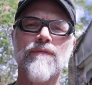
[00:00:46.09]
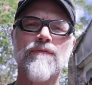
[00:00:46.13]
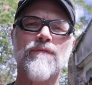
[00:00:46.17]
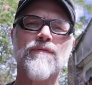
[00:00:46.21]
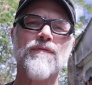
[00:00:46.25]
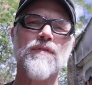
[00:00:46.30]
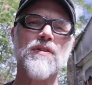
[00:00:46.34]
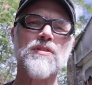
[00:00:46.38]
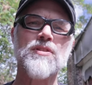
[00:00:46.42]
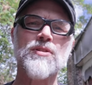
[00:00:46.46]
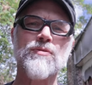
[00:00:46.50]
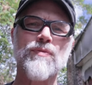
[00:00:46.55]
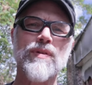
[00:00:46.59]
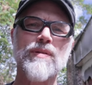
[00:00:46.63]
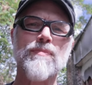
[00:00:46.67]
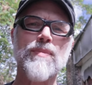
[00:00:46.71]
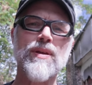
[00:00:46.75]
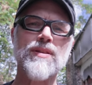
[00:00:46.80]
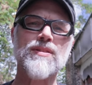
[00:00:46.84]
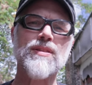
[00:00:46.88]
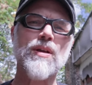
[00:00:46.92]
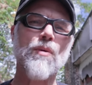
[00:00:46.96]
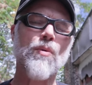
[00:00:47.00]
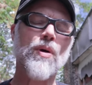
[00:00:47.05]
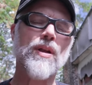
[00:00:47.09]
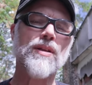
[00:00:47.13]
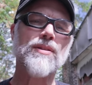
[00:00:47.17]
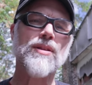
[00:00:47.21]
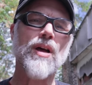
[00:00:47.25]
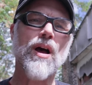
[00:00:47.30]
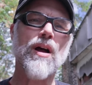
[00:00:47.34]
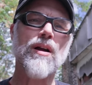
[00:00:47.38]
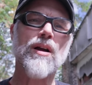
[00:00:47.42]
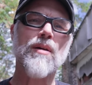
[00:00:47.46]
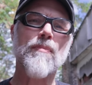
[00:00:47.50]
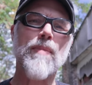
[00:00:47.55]
the first three myths I want to
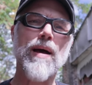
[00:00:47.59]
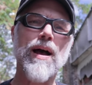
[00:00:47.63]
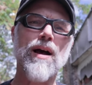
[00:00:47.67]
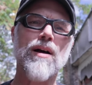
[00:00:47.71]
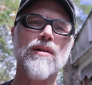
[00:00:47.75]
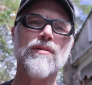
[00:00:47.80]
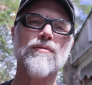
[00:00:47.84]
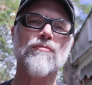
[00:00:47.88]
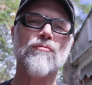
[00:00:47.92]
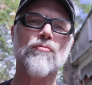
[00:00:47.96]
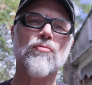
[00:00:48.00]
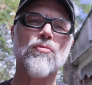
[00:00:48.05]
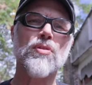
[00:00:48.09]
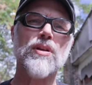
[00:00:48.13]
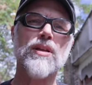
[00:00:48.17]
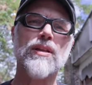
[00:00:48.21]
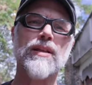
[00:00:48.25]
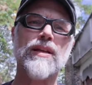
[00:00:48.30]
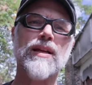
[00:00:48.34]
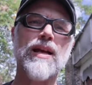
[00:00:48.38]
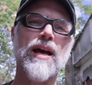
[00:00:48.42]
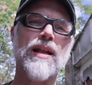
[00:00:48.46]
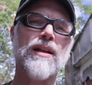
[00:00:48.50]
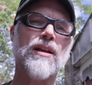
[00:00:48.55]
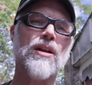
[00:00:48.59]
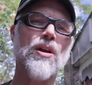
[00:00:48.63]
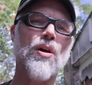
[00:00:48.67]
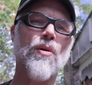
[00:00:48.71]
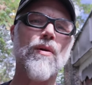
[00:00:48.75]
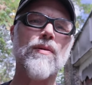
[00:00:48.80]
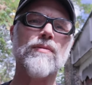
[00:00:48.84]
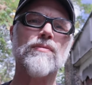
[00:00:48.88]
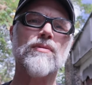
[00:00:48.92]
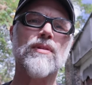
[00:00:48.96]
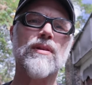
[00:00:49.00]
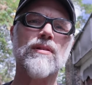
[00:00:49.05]
talk about really kind of
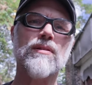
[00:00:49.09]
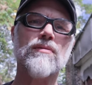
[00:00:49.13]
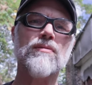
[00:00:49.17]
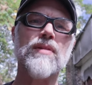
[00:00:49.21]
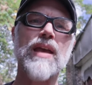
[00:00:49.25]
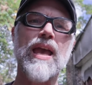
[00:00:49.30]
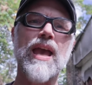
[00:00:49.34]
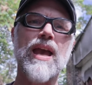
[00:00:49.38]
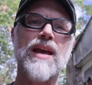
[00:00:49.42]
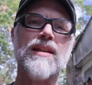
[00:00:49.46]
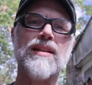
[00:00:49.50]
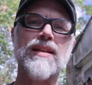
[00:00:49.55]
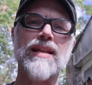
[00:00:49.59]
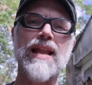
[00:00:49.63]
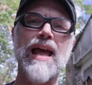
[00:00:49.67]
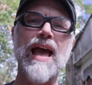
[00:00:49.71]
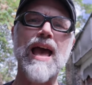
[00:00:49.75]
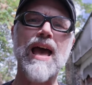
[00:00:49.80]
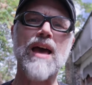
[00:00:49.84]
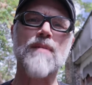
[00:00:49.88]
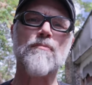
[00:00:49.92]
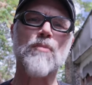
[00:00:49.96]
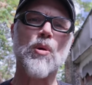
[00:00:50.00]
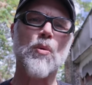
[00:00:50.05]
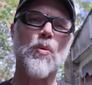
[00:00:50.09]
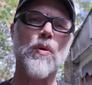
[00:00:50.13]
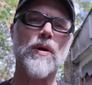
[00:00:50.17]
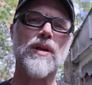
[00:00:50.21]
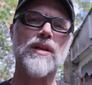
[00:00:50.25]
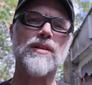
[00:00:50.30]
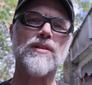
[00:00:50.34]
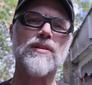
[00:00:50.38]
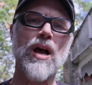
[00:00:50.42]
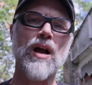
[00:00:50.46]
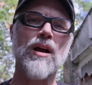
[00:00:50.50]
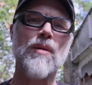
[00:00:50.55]
go hand in hand, but we're
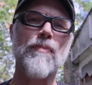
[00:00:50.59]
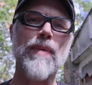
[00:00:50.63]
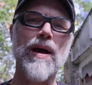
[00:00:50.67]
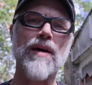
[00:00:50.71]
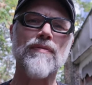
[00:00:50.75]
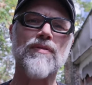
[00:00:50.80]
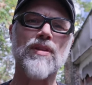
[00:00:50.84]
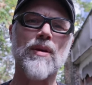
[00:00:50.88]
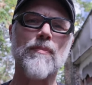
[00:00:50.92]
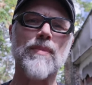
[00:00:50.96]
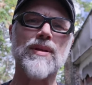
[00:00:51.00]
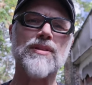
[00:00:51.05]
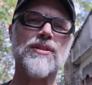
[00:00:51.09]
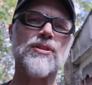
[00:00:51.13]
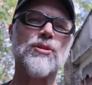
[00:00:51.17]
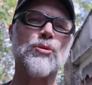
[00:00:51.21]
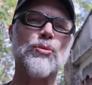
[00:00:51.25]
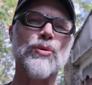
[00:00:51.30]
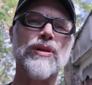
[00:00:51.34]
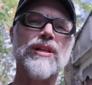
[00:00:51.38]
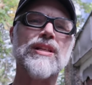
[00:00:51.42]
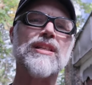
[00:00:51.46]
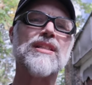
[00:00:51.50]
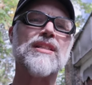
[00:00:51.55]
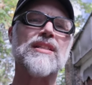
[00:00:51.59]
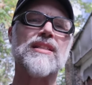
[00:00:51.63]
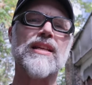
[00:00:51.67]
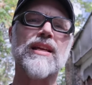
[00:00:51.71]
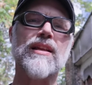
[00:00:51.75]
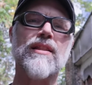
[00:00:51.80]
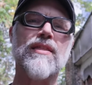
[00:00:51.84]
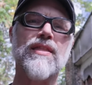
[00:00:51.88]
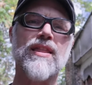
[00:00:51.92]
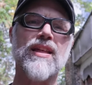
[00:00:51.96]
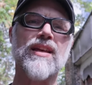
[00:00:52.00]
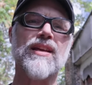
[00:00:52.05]
going to talk about them as three
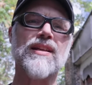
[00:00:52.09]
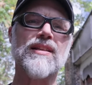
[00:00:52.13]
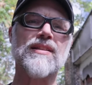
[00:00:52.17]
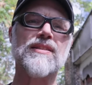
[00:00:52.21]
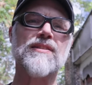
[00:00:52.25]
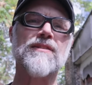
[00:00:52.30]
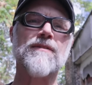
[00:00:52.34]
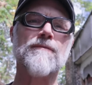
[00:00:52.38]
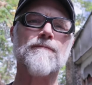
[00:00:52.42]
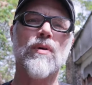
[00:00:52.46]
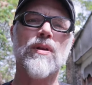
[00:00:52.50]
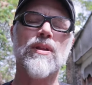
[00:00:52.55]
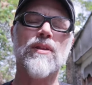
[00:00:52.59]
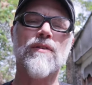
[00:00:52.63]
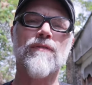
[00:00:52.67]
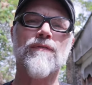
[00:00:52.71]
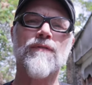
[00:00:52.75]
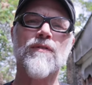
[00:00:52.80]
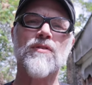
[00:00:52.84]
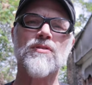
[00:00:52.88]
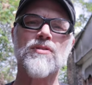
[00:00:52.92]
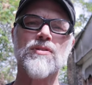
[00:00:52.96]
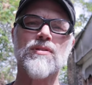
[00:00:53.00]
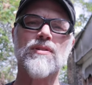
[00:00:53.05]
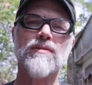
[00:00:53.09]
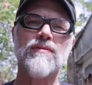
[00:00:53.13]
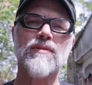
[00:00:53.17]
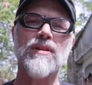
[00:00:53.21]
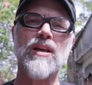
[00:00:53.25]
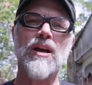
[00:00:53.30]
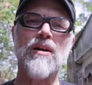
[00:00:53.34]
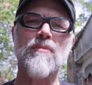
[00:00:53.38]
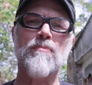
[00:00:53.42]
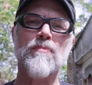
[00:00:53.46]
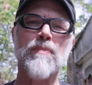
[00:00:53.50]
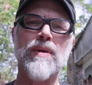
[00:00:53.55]
distinct things. One of the first
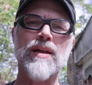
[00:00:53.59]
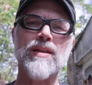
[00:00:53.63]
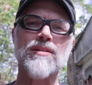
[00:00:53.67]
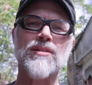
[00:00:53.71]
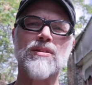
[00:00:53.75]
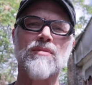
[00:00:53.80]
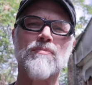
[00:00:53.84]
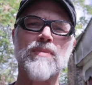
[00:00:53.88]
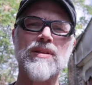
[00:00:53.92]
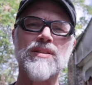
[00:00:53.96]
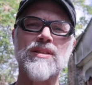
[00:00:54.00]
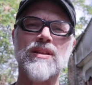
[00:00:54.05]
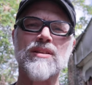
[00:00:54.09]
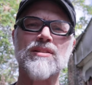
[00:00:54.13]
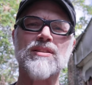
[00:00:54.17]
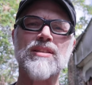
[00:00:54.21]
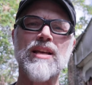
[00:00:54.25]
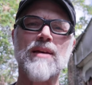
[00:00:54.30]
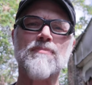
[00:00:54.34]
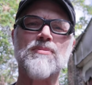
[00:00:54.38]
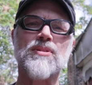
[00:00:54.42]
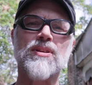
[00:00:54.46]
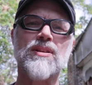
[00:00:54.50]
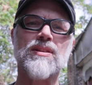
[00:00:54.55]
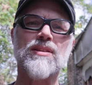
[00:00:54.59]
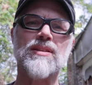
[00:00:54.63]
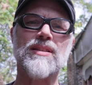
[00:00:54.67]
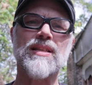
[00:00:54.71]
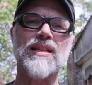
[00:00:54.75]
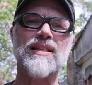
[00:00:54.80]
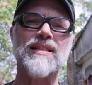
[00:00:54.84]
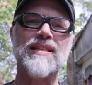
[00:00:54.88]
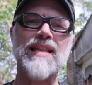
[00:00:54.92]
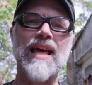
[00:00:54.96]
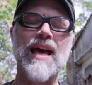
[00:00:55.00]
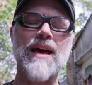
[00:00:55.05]
myths or misconceptions
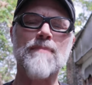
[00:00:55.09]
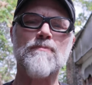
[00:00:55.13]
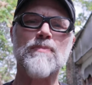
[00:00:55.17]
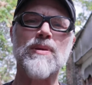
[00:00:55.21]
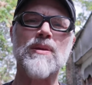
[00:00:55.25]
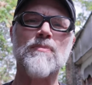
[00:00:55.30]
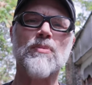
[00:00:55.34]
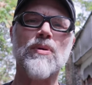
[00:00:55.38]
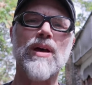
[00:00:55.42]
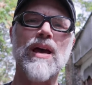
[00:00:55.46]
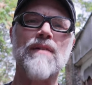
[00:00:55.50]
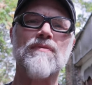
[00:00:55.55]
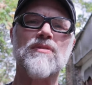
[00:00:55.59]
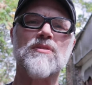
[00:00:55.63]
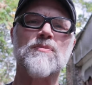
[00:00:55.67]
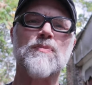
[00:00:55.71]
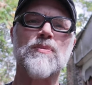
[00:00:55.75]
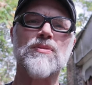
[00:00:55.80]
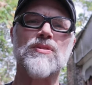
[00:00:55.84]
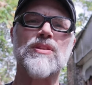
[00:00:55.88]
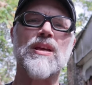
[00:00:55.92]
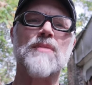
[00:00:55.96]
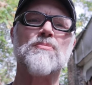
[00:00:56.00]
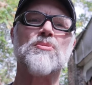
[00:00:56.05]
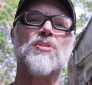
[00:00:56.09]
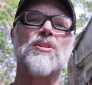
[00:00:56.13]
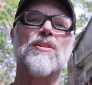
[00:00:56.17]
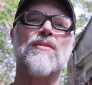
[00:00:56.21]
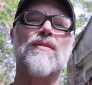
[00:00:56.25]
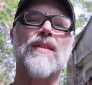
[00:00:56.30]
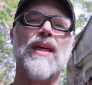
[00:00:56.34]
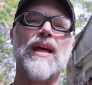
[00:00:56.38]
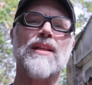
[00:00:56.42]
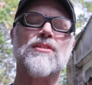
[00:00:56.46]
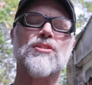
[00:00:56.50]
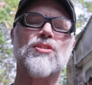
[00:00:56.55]
is that people have this
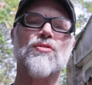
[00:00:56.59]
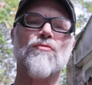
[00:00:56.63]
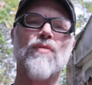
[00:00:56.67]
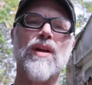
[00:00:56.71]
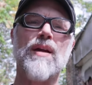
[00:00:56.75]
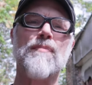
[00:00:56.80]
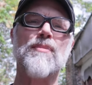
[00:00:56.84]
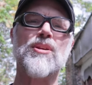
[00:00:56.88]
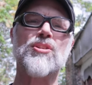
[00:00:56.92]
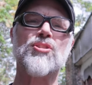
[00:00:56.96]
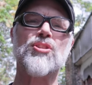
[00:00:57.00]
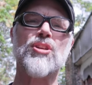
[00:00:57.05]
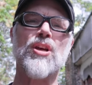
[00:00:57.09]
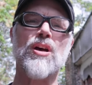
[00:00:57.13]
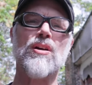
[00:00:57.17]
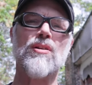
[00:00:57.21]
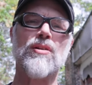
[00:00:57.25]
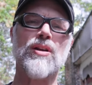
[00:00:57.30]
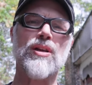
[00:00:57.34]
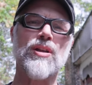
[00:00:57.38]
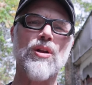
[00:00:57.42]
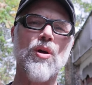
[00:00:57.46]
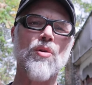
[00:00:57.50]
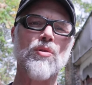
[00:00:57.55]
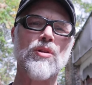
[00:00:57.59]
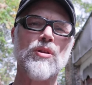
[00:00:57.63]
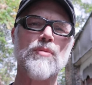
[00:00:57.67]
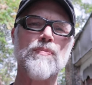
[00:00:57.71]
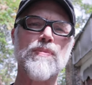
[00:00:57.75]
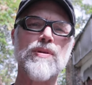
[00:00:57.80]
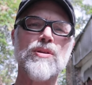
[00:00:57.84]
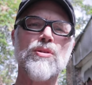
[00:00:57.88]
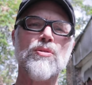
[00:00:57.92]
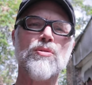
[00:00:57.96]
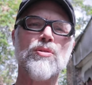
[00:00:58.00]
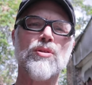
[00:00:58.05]
perception that ceramic shell can only
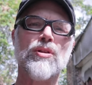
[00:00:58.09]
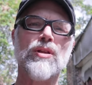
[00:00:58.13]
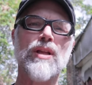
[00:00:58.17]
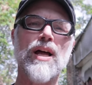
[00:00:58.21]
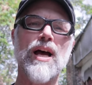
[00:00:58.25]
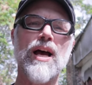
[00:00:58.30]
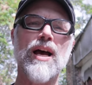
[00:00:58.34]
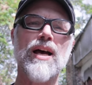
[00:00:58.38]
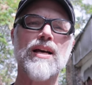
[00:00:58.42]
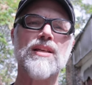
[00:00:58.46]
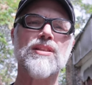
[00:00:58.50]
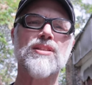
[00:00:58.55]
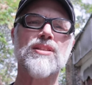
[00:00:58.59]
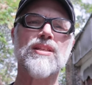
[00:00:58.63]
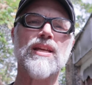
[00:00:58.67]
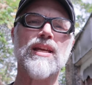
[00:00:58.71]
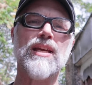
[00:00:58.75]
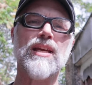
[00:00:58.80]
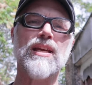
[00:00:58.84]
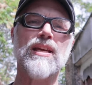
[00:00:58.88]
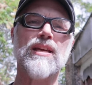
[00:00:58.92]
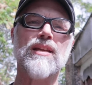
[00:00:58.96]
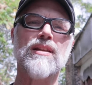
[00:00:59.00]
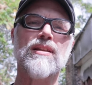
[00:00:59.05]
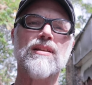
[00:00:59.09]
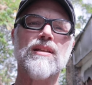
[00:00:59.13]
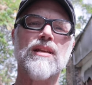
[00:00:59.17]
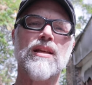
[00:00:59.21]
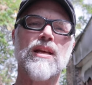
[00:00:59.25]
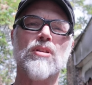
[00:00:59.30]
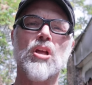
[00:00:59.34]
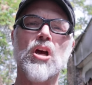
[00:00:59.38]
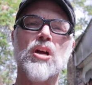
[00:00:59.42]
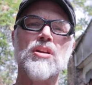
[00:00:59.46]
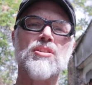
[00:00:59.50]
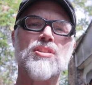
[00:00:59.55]
be utilized in
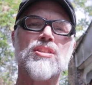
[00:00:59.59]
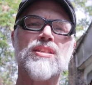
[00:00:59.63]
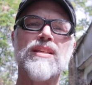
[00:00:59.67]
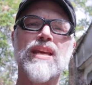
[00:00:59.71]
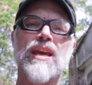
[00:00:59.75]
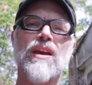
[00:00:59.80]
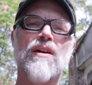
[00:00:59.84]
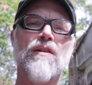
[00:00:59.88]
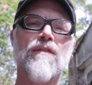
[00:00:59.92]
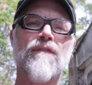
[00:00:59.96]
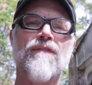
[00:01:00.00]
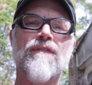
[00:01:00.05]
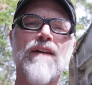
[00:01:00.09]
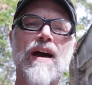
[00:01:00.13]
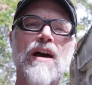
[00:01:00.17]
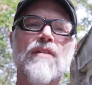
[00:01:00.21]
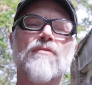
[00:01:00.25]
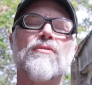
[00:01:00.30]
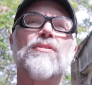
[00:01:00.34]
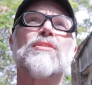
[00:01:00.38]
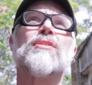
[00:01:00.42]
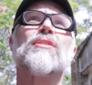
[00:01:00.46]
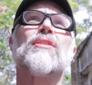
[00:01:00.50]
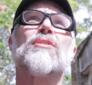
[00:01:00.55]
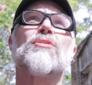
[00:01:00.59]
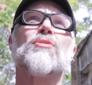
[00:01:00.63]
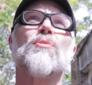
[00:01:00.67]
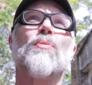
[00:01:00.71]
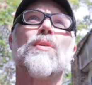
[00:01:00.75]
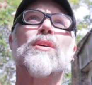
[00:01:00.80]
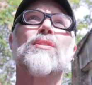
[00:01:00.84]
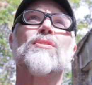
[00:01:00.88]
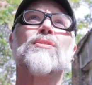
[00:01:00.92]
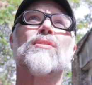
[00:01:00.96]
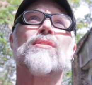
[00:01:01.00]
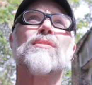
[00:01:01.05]
large-scale foundry
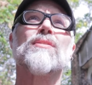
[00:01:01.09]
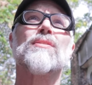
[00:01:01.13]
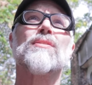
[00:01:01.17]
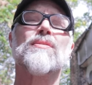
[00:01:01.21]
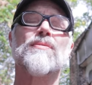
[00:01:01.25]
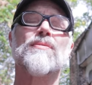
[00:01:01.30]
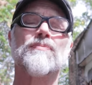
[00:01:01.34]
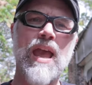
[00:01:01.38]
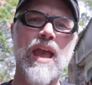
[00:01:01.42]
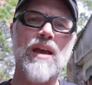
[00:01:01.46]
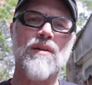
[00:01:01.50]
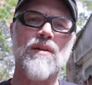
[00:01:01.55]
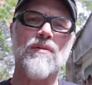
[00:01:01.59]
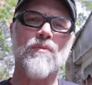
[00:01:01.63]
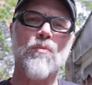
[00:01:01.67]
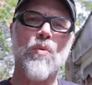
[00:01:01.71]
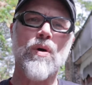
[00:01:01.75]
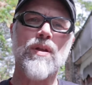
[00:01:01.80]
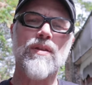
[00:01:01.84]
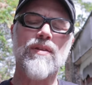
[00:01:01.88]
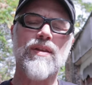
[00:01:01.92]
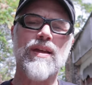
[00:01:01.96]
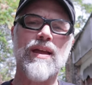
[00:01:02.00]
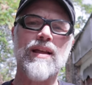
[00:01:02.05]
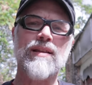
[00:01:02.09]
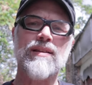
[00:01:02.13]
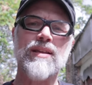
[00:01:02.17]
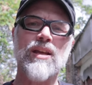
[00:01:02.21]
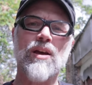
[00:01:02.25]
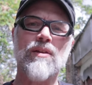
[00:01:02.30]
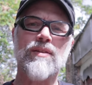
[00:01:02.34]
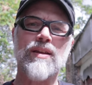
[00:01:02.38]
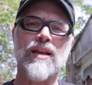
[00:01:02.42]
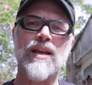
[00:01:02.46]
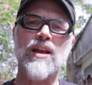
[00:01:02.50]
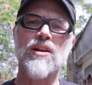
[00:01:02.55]
situations. And one of
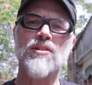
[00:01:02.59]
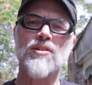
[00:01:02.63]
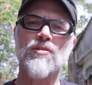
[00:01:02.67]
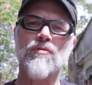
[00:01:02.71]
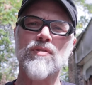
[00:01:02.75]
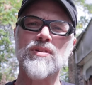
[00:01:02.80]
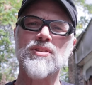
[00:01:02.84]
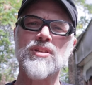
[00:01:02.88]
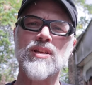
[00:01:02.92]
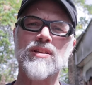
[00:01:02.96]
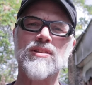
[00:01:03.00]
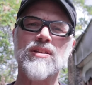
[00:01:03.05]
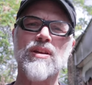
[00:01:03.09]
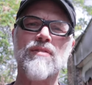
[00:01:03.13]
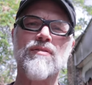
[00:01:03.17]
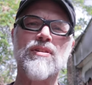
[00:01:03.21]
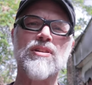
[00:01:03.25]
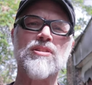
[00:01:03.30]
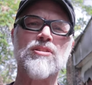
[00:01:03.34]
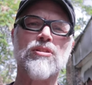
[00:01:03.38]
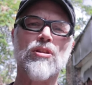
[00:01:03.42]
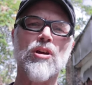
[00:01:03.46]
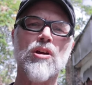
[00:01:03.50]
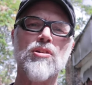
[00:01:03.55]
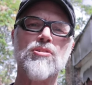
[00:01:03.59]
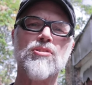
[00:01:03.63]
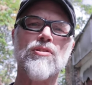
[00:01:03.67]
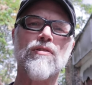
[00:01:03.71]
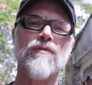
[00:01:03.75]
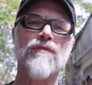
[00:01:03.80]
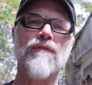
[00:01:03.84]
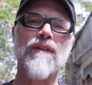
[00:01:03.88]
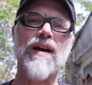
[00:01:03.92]
the the characteristics of these larger